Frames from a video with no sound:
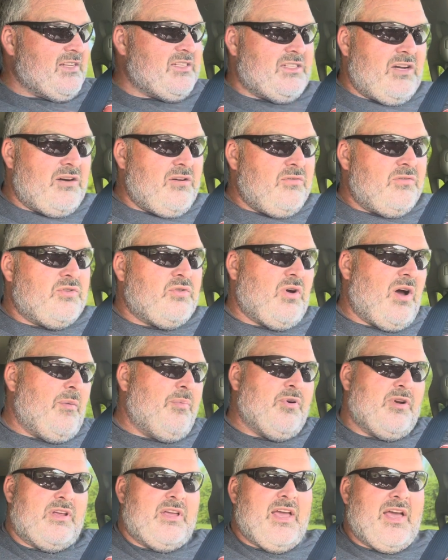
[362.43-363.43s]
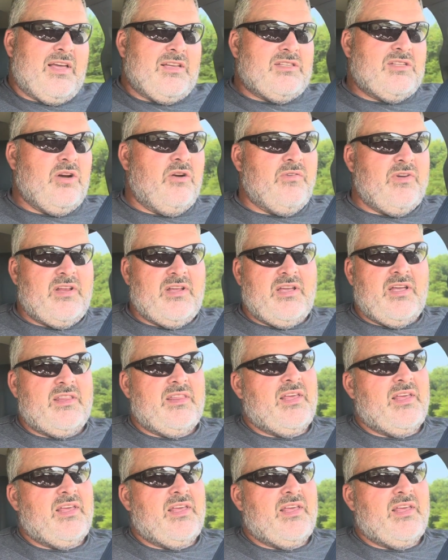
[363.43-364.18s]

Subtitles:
stove. So I put a gas stove in it, and